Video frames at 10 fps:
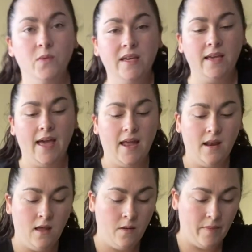week
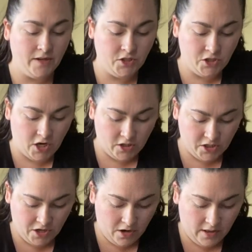again by just
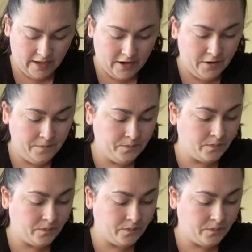charging our clicker.